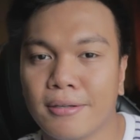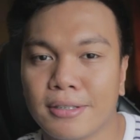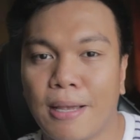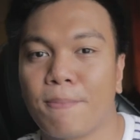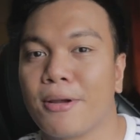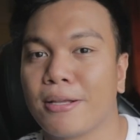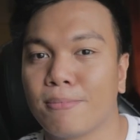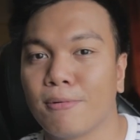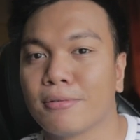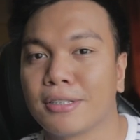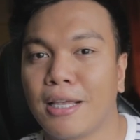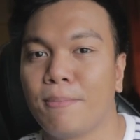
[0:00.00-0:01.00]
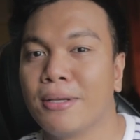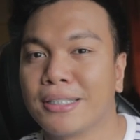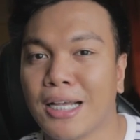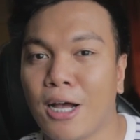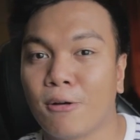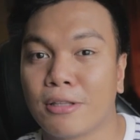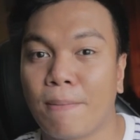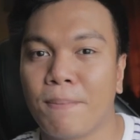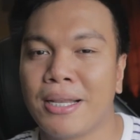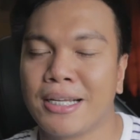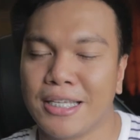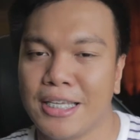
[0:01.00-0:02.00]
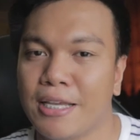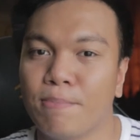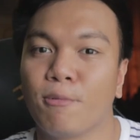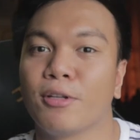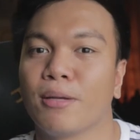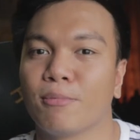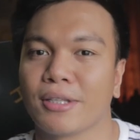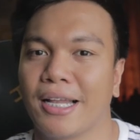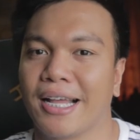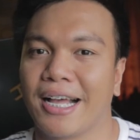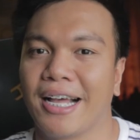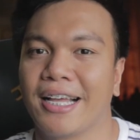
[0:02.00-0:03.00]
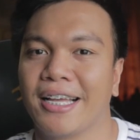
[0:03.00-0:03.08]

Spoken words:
separate mong savings account na pinag-iipunan mo talaga.